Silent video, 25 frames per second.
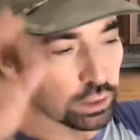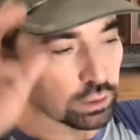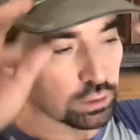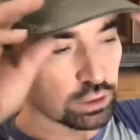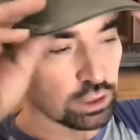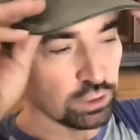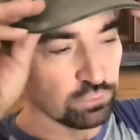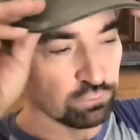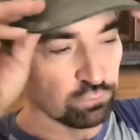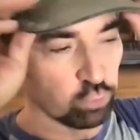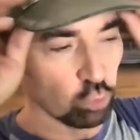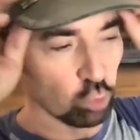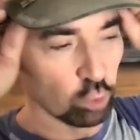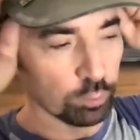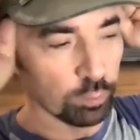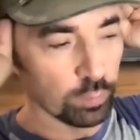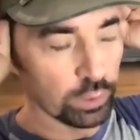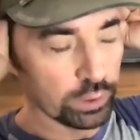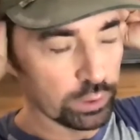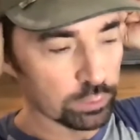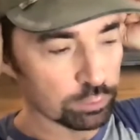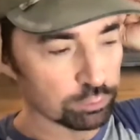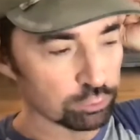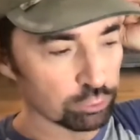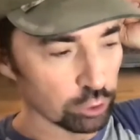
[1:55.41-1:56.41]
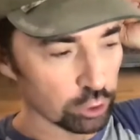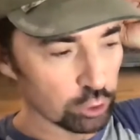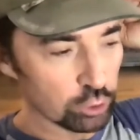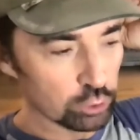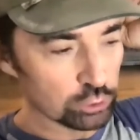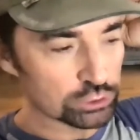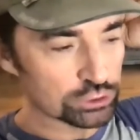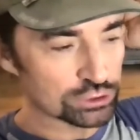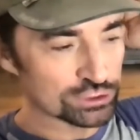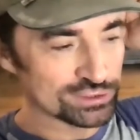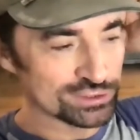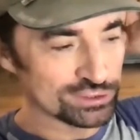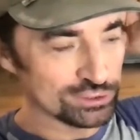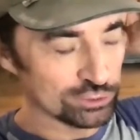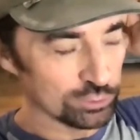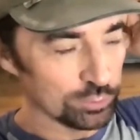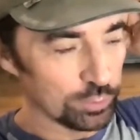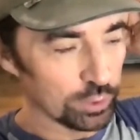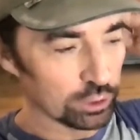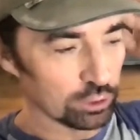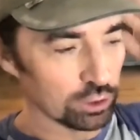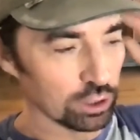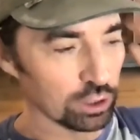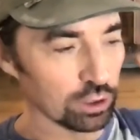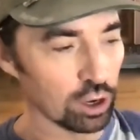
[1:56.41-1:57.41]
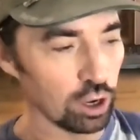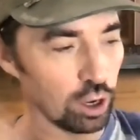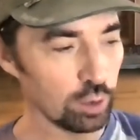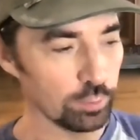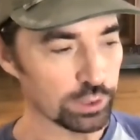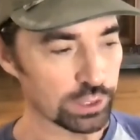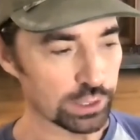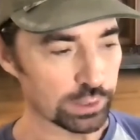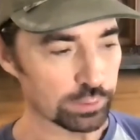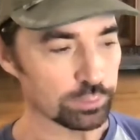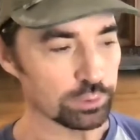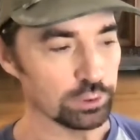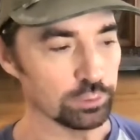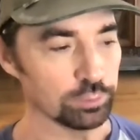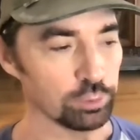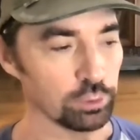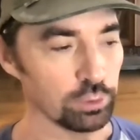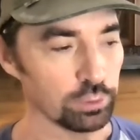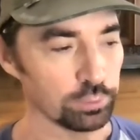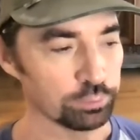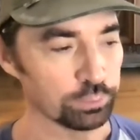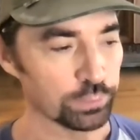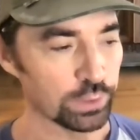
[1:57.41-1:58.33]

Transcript: conform my approach to better accommodate people.